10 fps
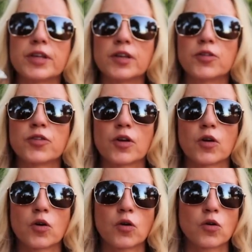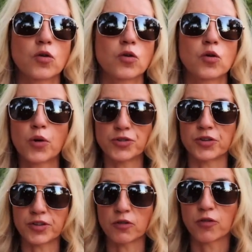is
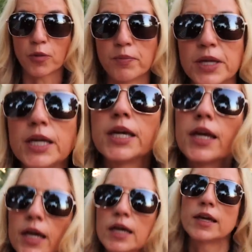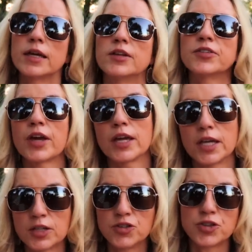gorgeous, and for me, it is a
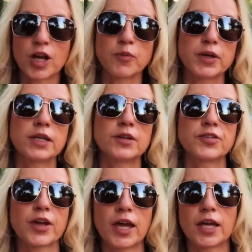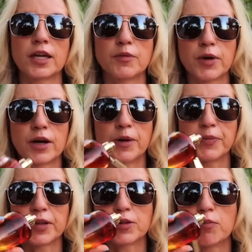hidden gem. It is a,
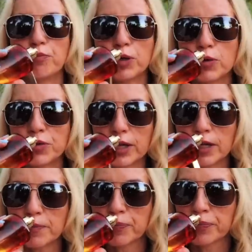it's a boozy,